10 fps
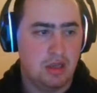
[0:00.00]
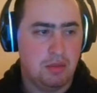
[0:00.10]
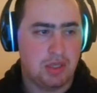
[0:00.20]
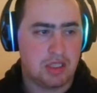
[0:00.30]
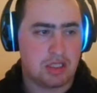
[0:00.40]

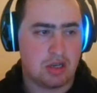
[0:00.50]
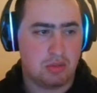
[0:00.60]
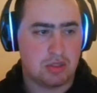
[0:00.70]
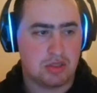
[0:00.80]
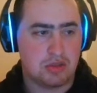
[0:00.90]
But let's
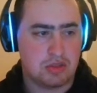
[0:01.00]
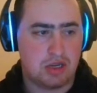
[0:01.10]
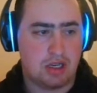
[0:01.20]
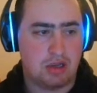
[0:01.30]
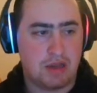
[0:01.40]
start with Soul
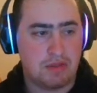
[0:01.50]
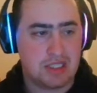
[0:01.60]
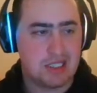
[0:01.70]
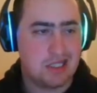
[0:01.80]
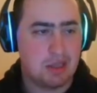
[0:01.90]
Striker. Now
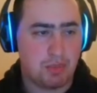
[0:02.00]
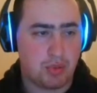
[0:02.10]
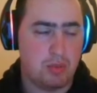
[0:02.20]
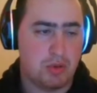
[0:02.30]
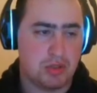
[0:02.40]
this is the
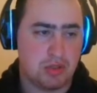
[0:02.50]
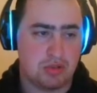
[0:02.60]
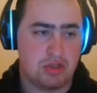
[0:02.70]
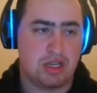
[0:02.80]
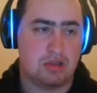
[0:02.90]
promo
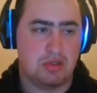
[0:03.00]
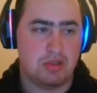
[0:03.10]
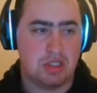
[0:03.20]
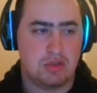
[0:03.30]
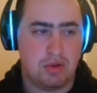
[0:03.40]
Soul Striker, so
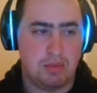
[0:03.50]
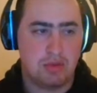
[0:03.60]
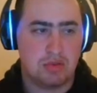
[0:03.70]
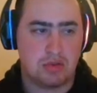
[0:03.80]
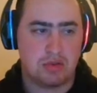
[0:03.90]
this is
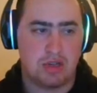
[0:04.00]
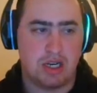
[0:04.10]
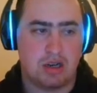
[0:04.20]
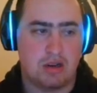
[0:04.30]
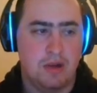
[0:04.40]
Reboot Soul
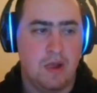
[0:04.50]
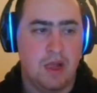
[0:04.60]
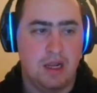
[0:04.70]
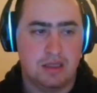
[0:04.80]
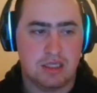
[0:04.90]
Striker.
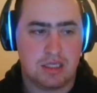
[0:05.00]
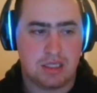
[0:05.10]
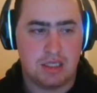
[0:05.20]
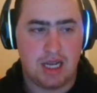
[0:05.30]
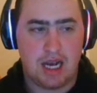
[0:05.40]
This
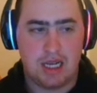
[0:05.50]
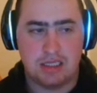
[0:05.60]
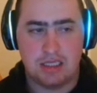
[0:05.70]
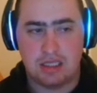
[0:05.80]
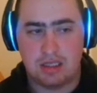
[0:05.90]
is
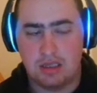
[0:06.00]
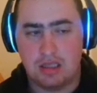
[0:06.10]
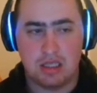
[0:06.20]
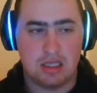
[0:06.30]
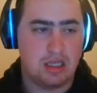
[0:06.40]
not
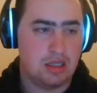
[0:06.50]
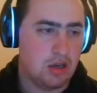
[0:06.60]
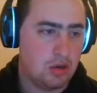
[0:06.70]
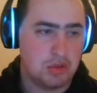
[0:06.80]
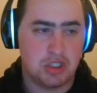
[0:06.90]
the
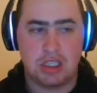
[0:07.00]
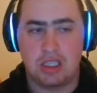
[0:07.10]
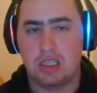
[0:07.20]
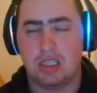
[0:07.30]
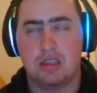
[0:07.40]

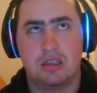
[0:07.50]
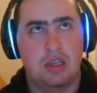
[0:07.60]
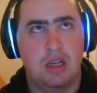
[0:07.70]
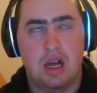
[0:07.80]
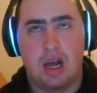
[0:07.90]
OG,
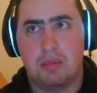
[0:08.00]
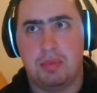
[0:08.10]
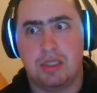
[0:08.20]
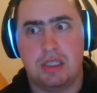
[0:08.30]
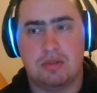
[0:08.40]
I
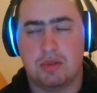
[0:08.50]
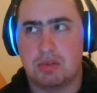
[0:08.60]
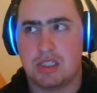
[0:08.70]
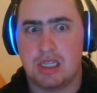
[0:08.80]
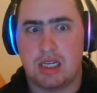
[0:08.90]
believe, what
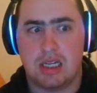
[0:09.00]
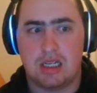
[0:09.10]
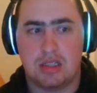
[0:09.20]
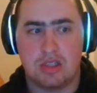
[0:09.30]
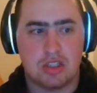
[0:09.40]
was
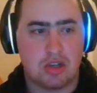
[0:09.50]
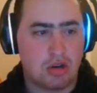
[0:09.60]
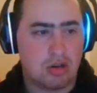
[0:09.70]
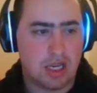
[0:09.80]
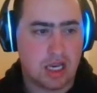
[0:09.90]
that, the
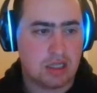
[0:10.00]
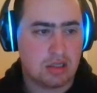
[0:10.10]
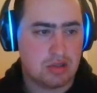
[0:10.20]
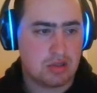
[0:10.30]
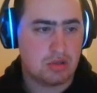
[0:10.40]
starter
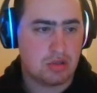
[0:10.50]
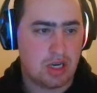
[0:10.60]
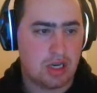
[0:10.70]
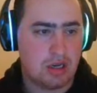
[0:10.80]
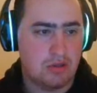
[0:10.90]
deck Soul
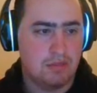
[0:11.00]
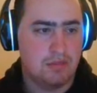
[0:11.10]
Striker.